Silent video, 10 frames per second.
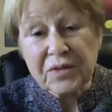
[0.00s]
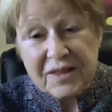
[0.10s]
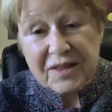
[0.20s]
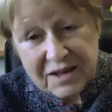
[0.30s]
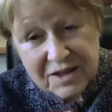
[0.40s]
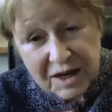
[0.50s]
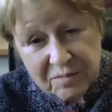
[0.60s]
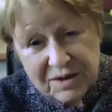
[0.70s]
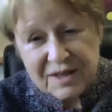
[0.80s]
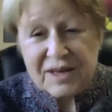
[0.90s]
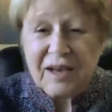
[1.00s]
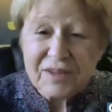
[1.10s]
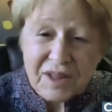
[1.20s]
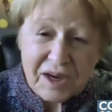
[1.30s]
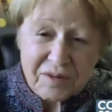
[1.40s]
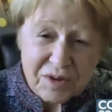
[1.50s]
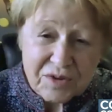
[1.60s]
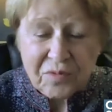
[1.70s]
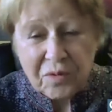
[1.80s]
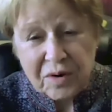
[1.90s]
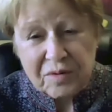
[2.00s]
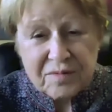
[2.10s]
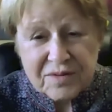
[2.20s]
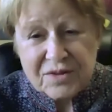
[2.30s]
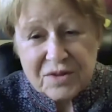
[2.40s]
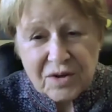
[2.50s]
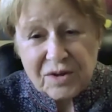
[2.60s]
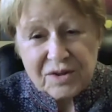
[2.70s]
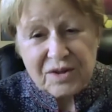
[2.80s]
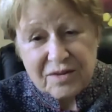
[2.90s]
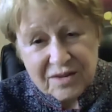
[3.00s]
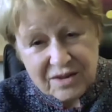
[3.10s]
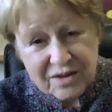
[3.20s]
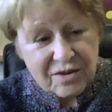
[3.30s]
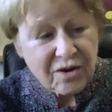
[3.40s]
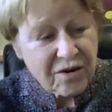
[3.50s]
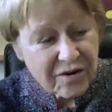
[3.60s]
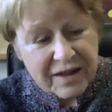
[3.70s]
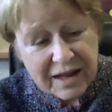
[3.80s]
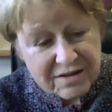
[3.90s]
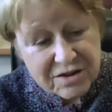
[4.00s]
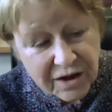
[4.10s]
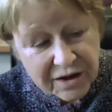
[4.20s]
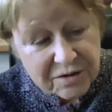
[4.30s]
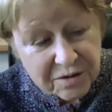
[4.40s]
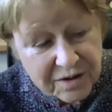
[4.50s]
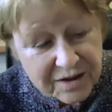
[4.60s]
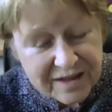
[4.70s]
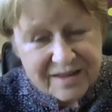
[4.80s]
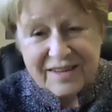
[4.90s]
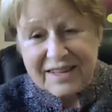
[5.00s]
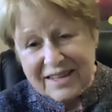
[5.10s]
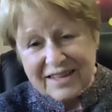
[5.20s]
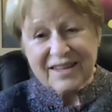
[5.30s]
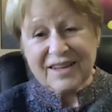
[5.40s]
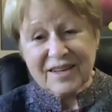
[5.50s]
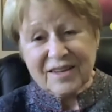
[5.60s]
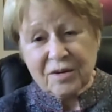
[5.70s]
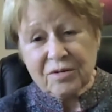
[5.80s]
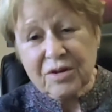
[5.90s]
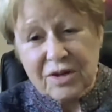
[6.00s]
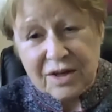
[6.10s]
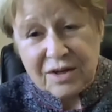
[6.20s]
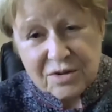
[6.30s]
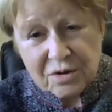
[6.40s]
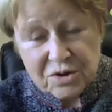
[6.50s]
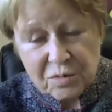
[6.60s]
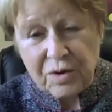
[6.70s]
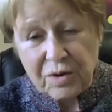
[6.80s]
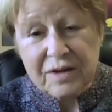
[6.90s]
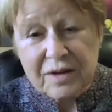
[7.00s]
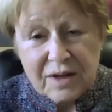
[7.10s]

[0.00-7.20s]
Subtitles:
At that time, we didn't have a language for it, just called it, darn, that's not good, and oh, you need social work.